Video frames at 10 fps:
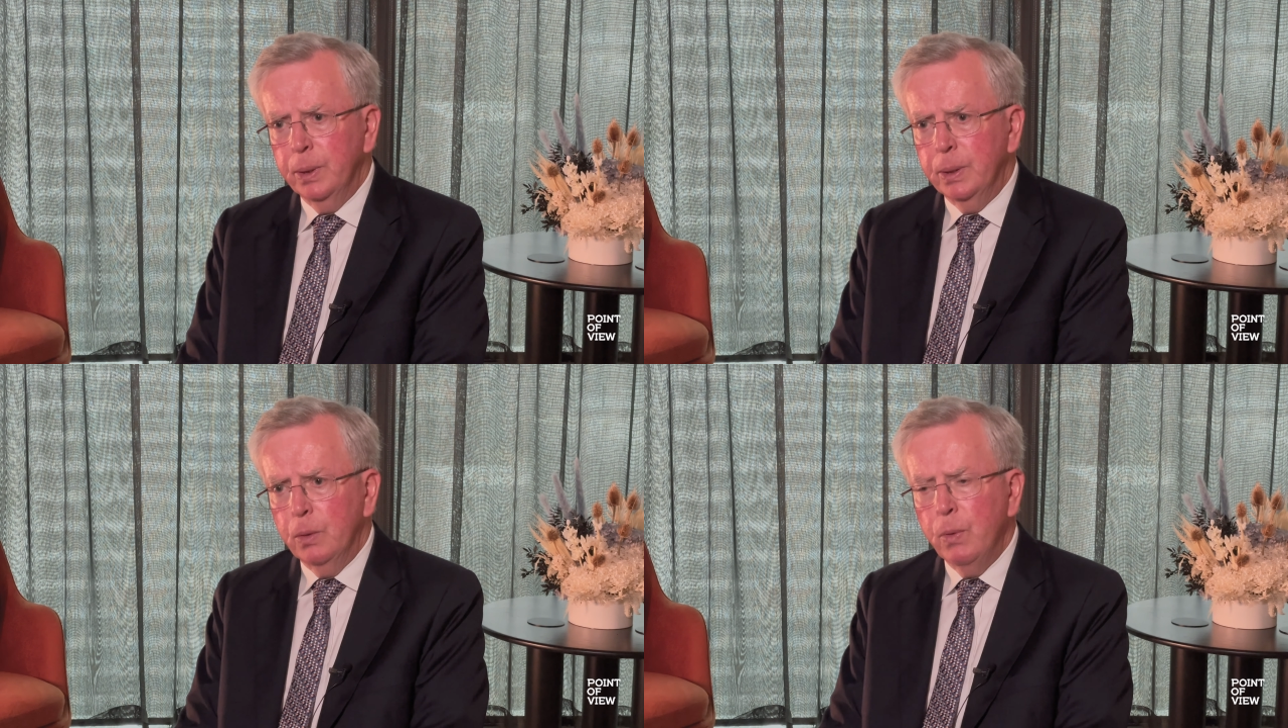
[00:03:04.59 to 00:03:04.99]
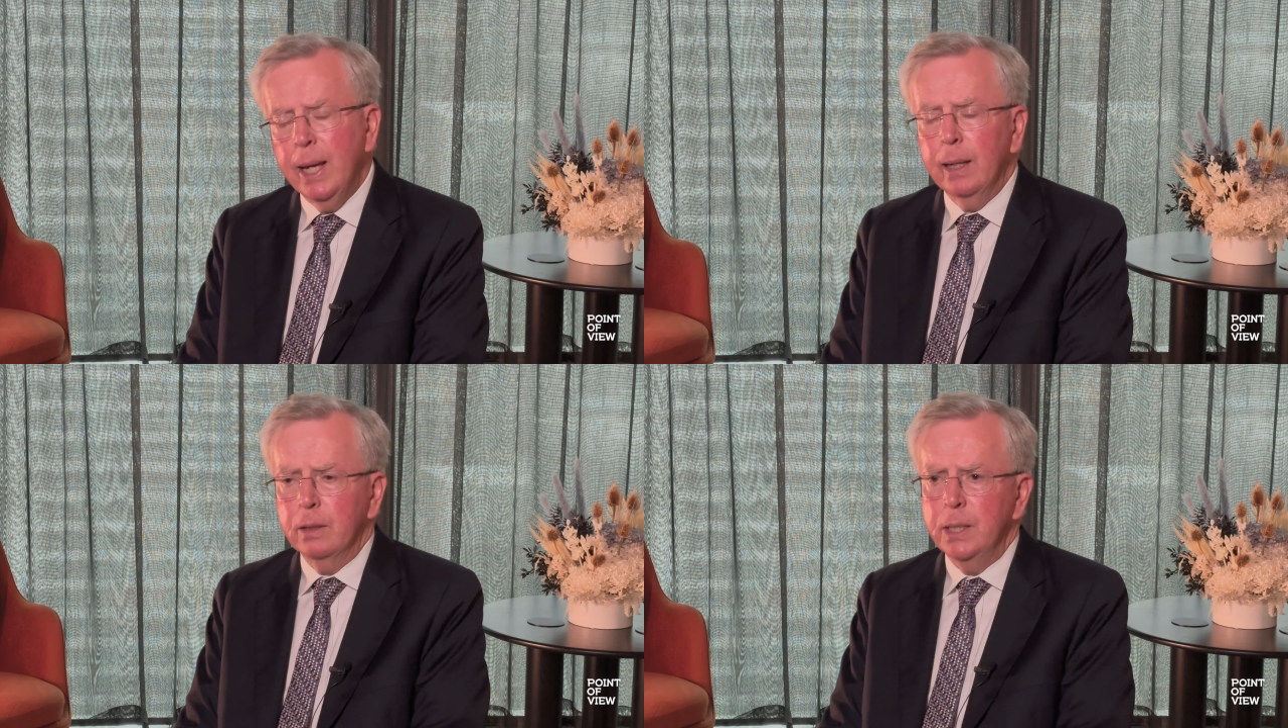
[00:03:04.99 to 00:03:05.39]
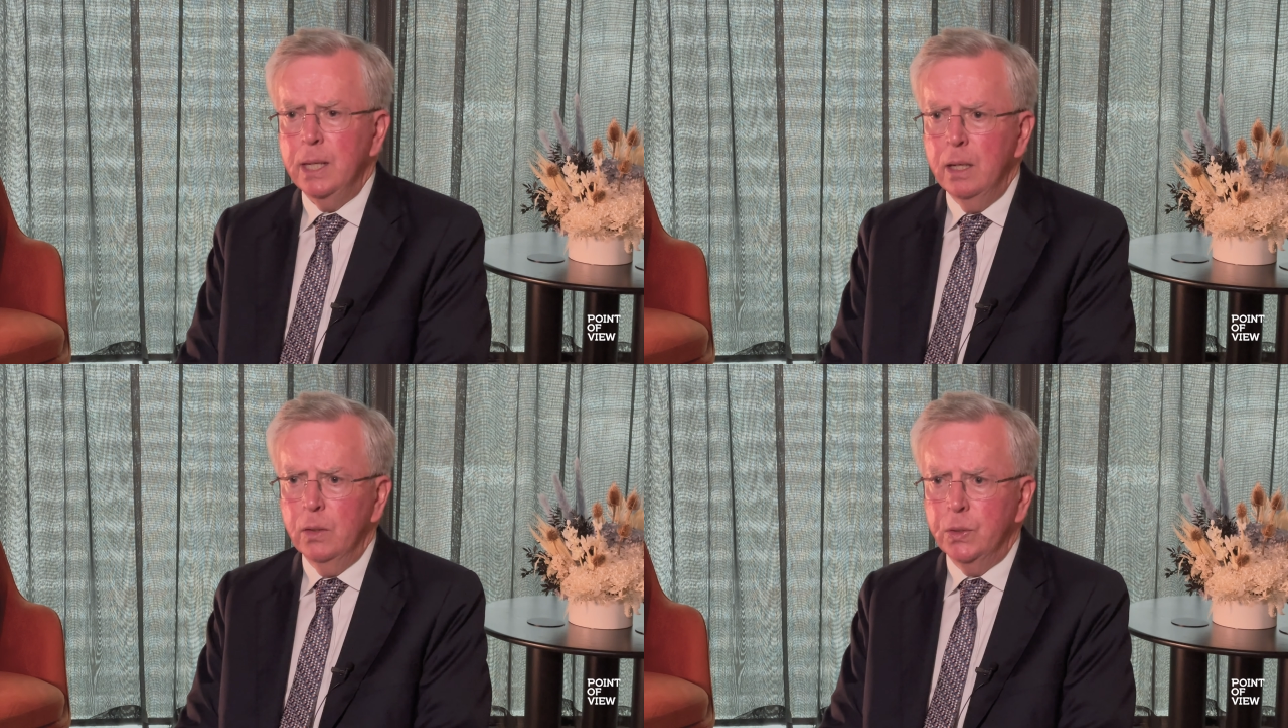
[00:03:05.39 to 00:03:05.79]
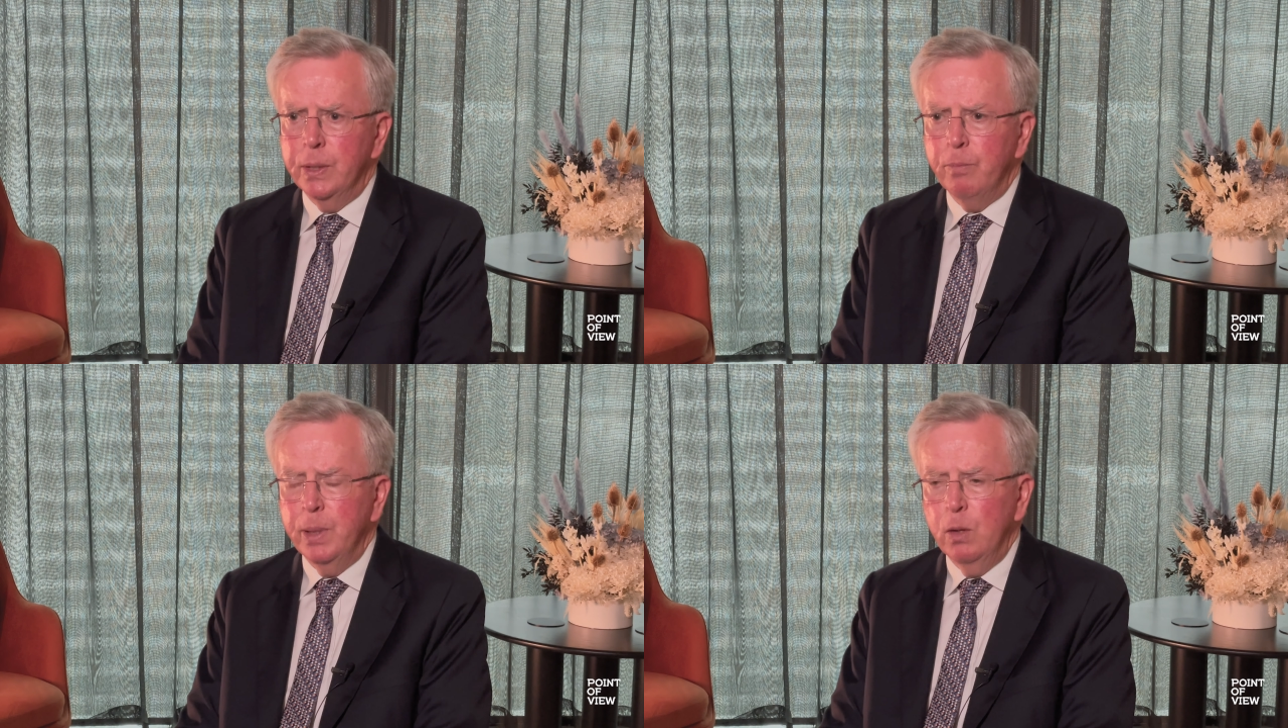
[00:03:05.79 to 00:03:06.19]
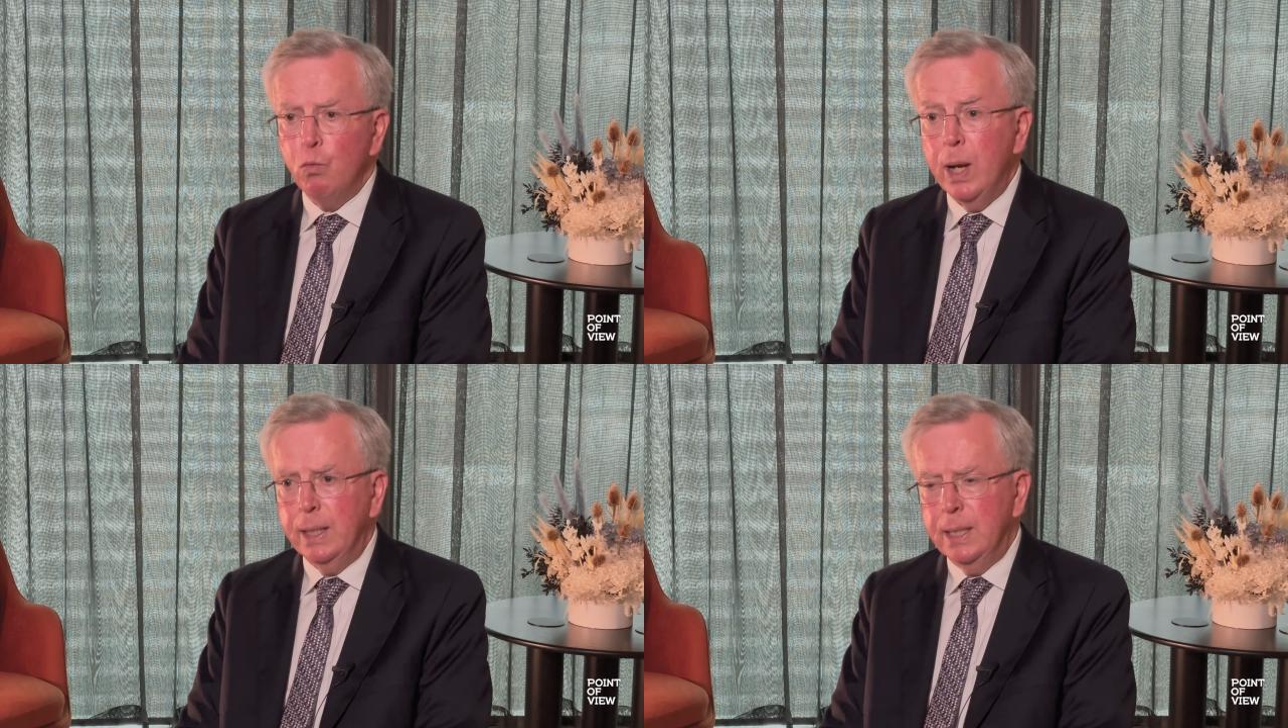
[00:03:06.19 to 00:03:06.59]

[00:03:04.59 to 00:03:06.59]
but the reality is they've been read